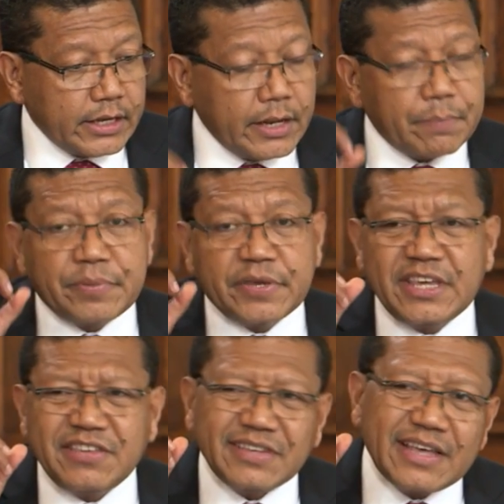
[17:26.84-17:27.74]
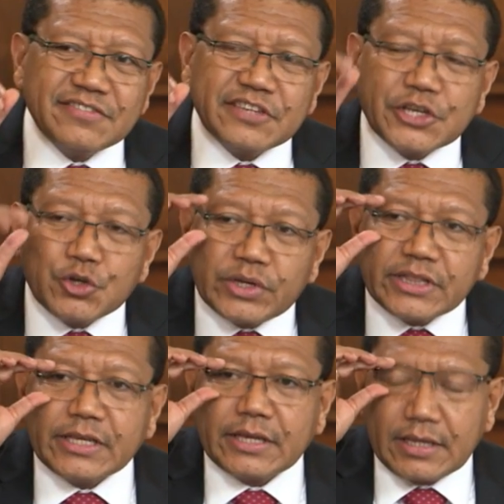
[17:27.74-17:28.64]
the peace and
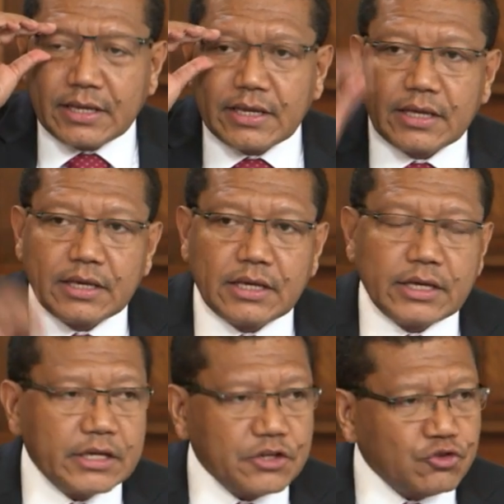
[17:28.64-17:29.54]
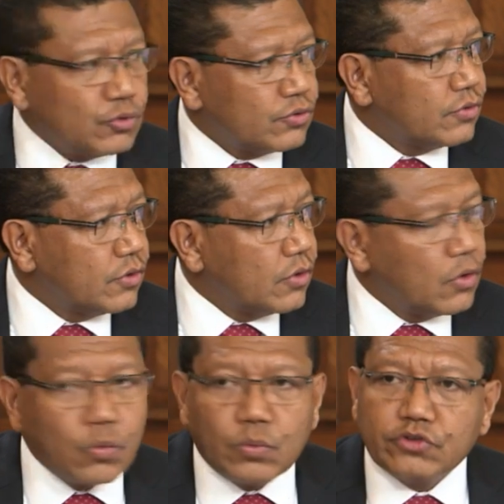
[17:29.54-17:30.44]
security issues
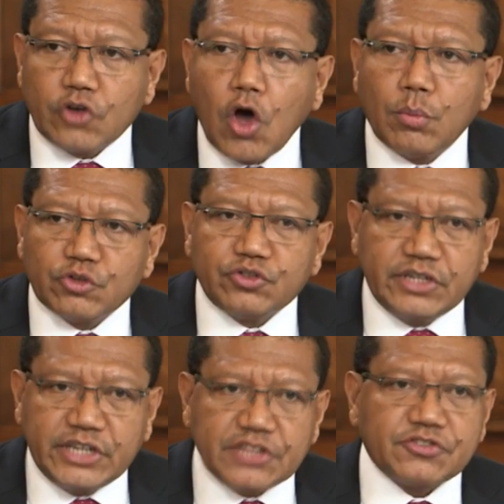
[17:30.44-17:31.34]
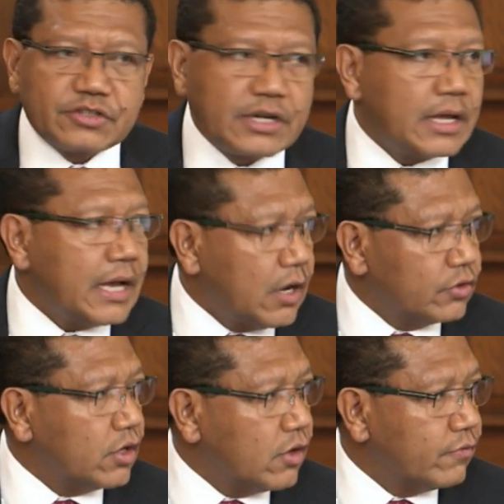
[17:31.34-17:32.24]
was almost ditched
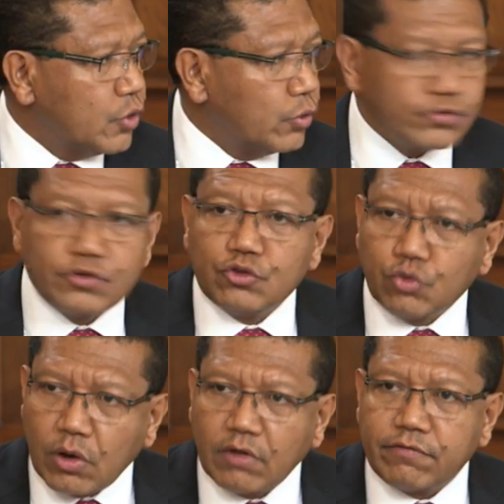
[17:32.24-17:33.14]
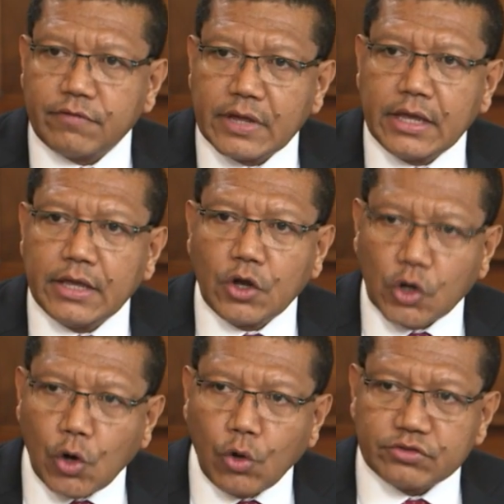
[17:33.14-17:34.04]
out of those 12
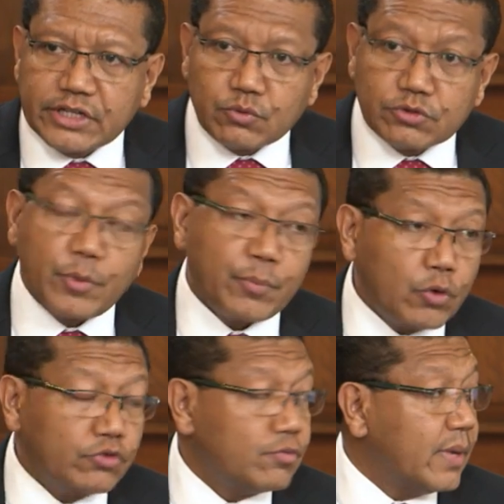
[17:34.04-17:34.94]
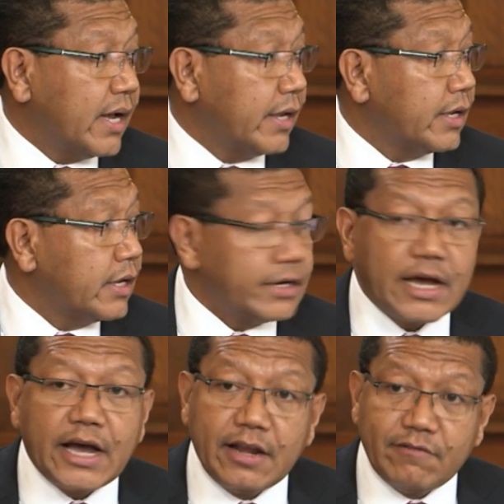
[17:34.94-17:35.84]
goals that was proposed by the
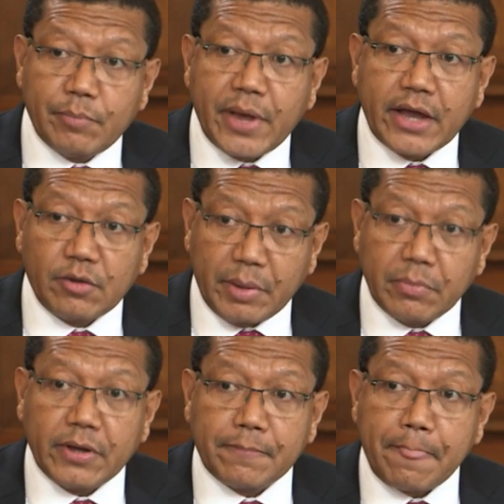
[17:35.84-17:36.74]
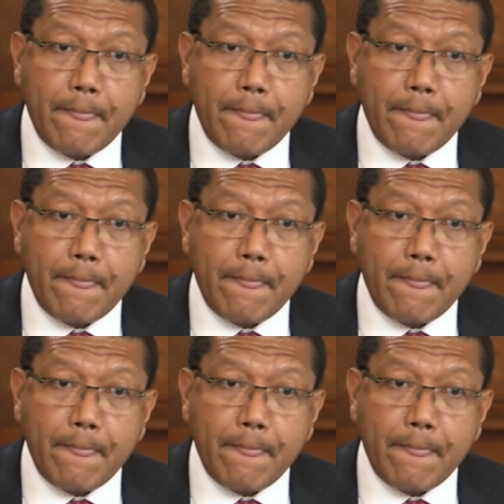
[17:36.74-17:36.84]
high-level panel member.